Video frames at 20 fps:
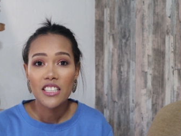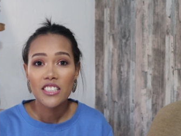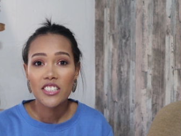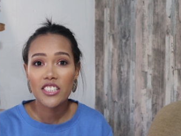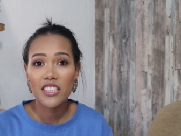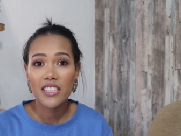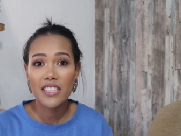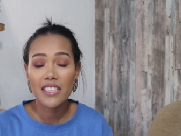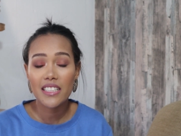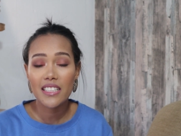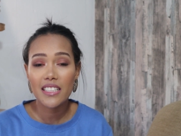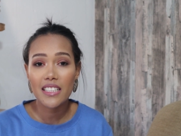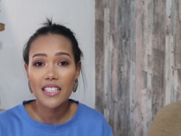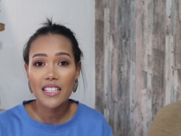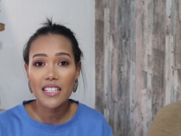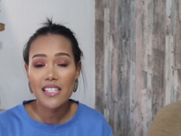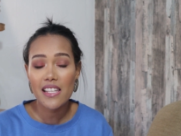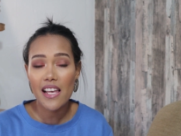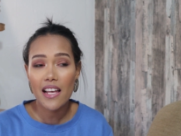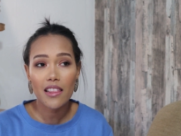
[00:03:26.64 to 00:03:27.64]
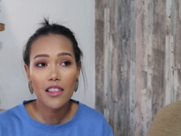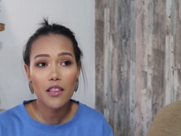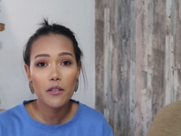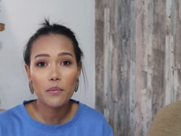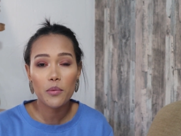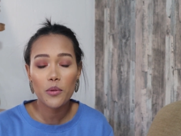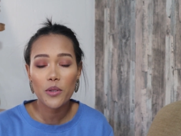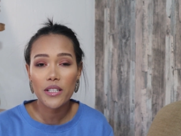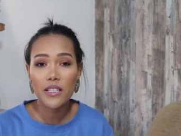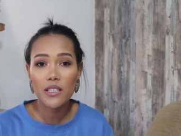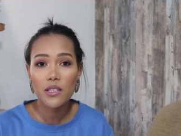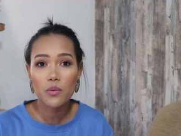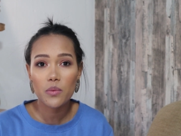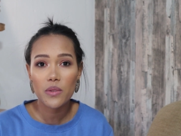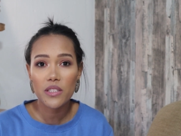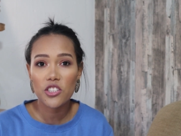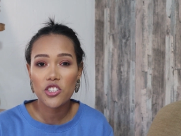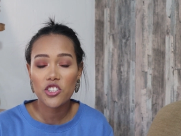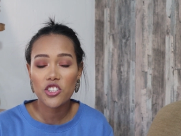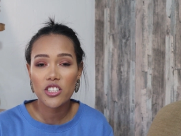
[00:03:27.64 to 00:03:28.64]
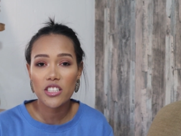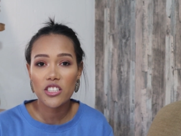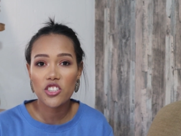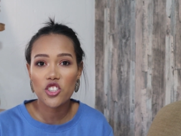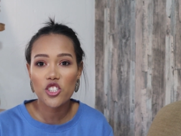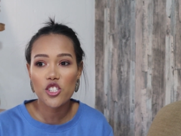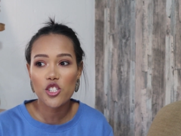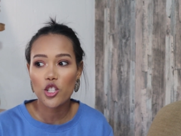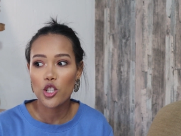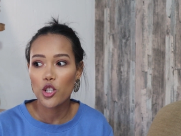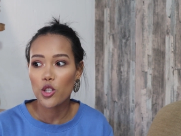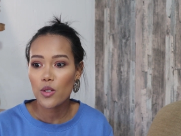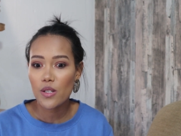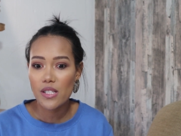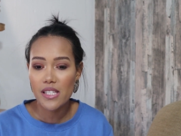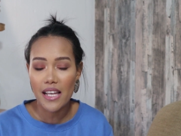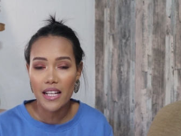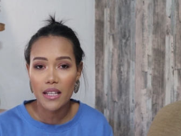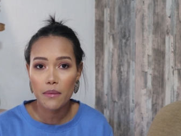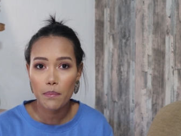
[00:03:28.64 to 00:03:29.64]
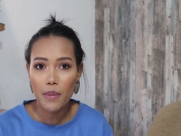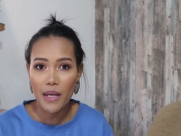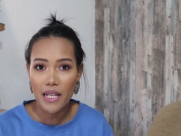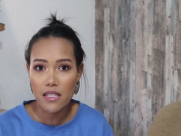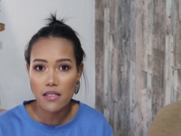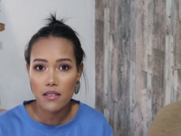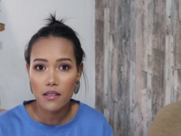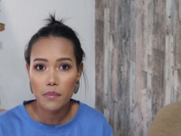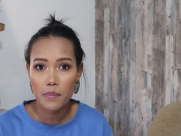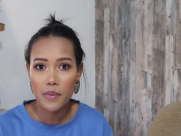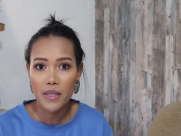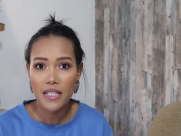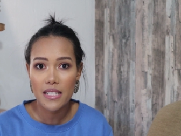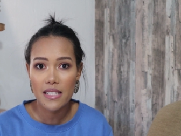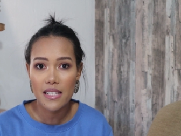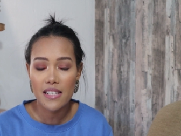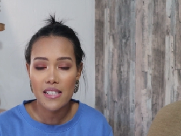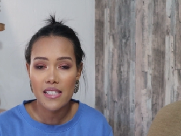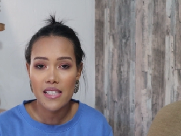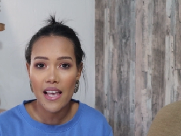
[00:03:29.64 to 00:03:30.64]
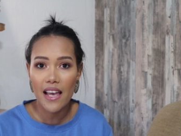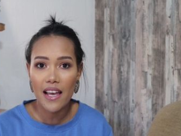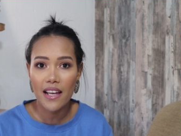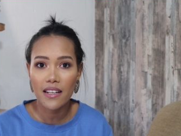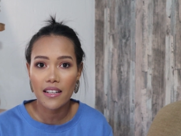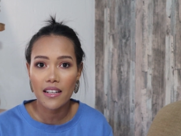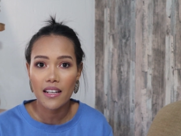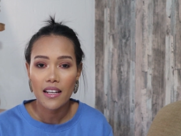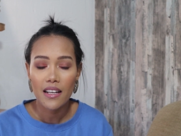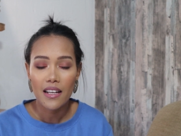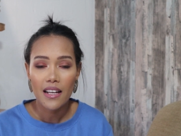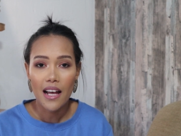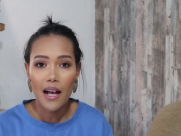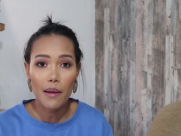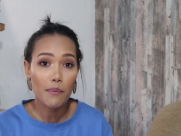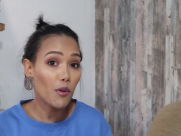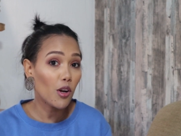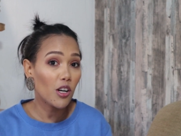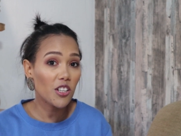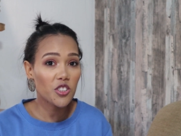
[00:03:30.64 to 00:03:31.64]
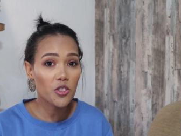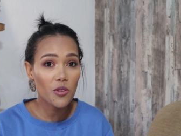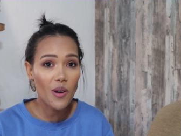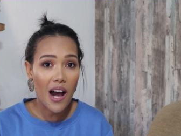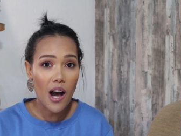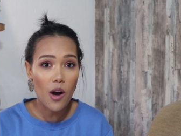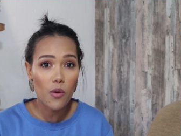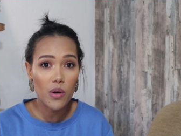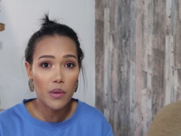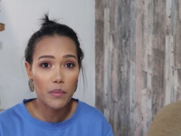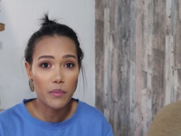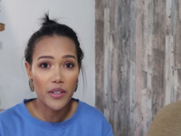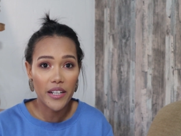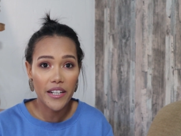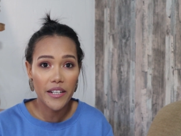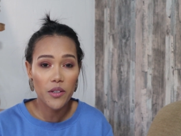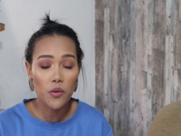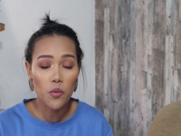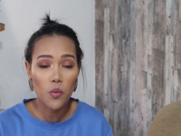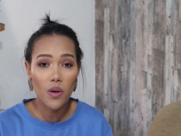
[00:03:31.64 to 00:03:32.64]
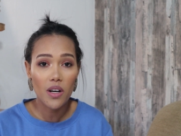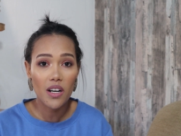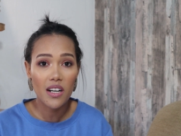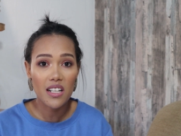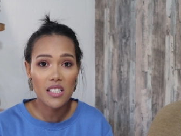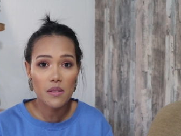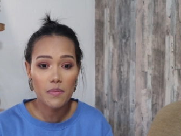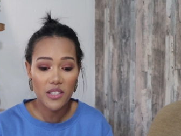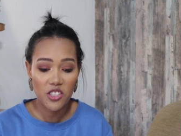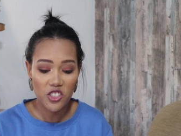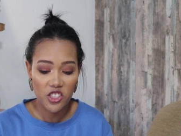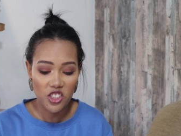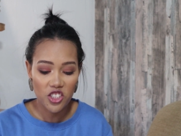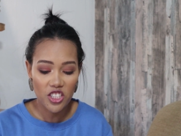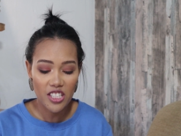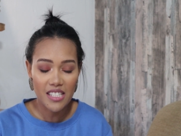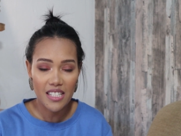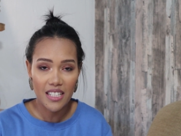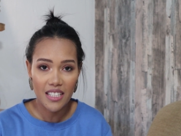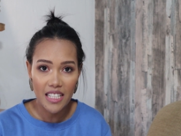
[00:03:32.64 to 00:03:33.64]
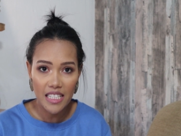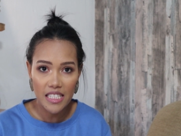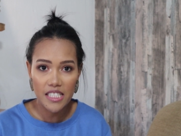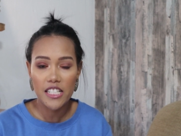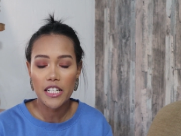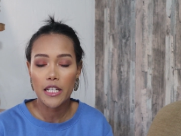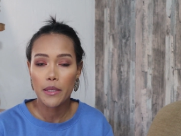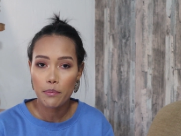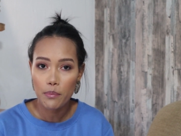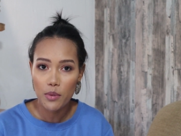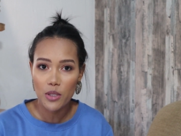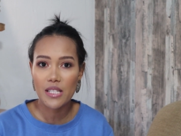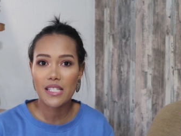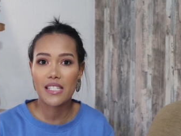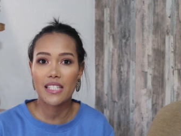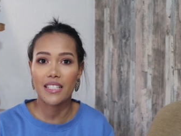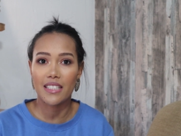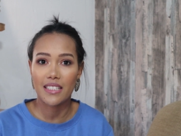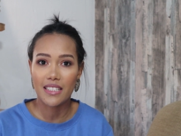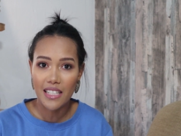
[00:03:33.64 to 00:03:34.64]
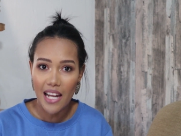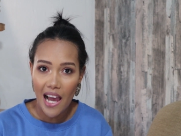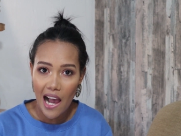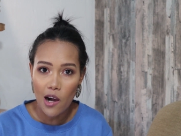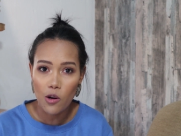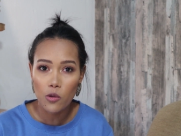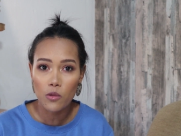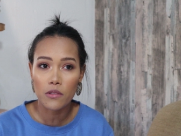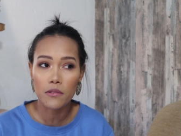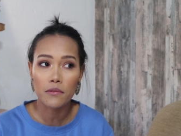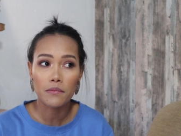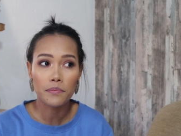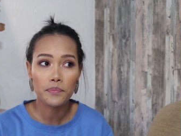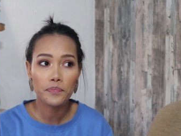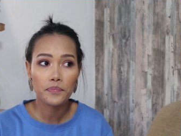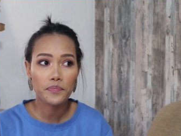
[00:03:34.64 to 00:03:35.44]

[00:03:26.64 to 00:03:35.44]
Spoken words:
She is at the point where she just looks at puzzle pieces, and I'm not sure how her brain works, but she just literally puts it down